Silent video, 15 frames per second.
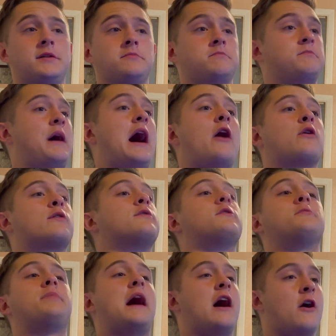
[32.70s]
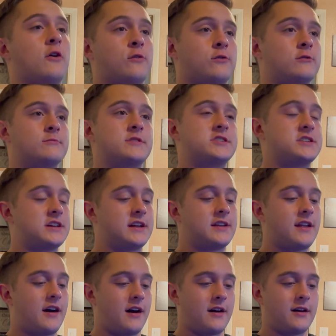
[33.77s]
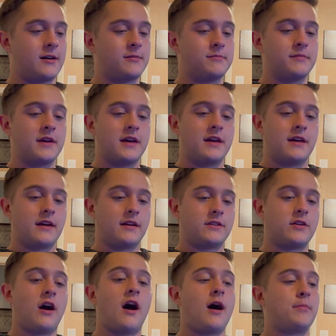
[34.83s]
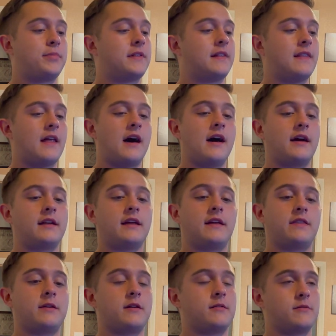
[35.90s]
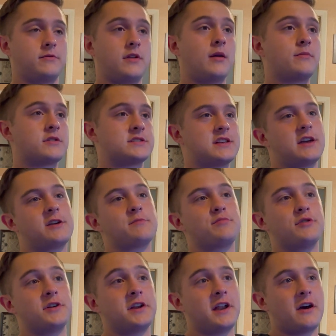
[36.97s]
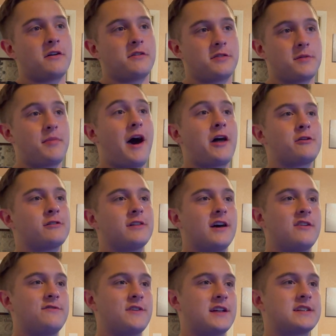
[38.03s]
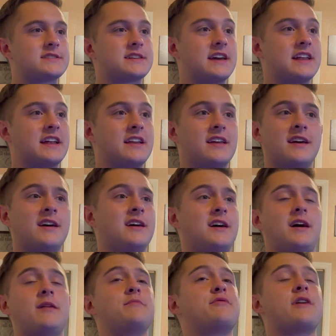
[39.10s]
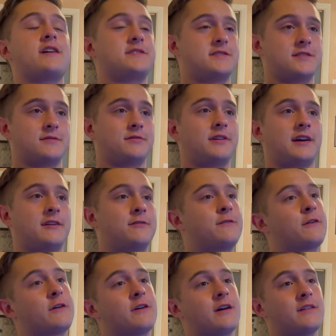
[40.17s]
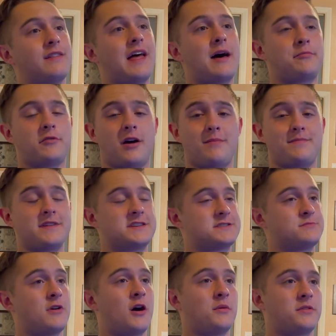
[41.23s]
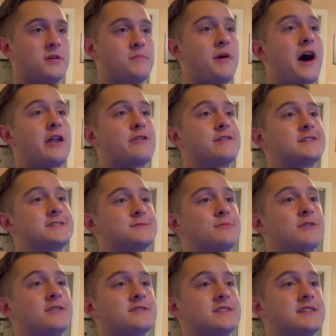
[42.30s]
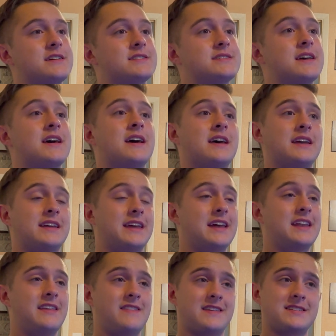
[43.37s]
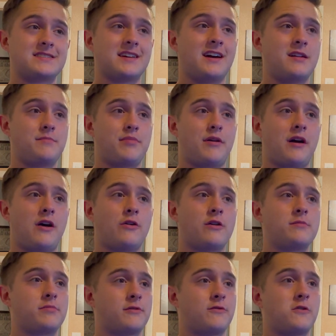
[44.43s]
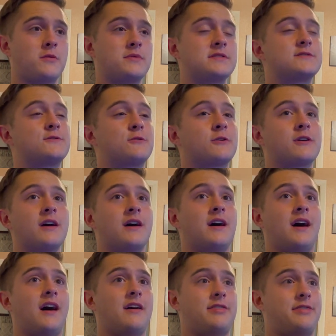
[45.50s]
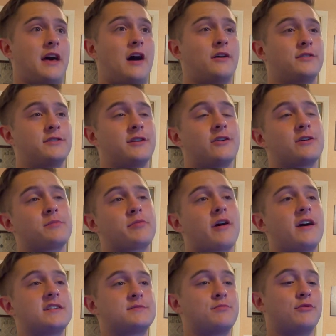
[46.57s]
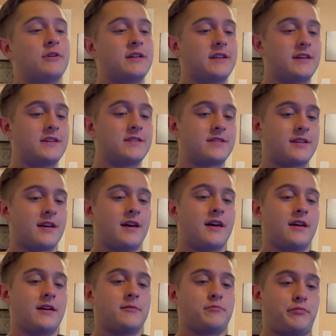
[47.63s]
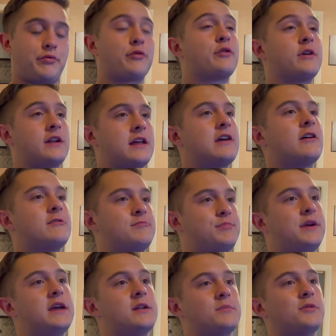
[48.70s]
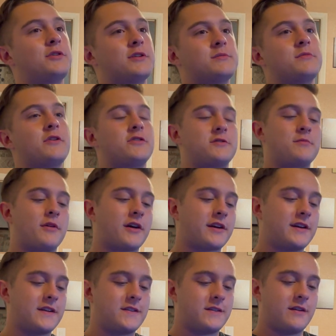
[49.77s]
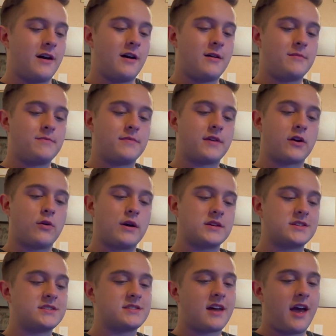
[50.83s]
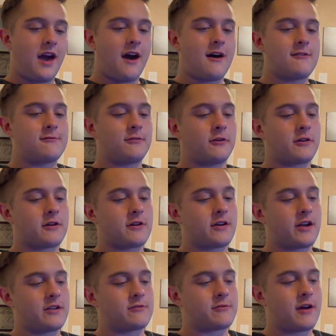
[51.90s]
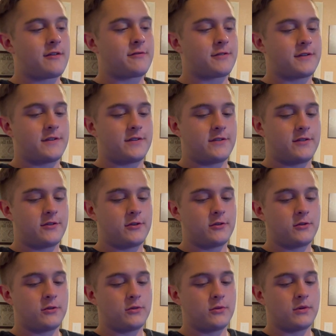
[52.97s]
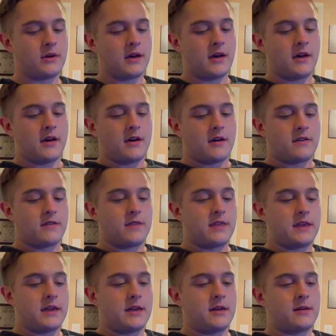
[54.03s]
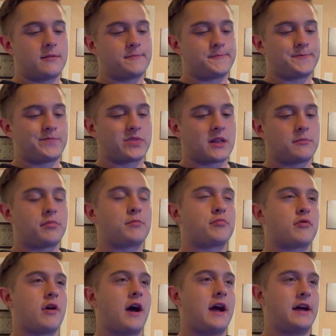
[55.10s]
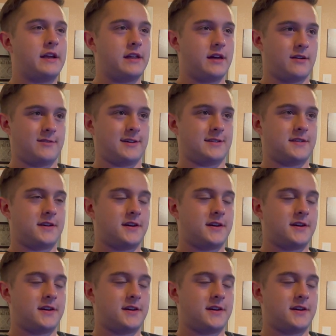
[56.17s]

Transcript: powerful, powerful machine. Um, top of the line. The numbers that you're putting out, the battery life that's getting, impressive. Like for a laptop this small with a battery as small as it is, getting this kind of power and performance for a thousand dollar price point is pretty unbeatable in most markets. Um, the questions I have are in reference to the propriety of it.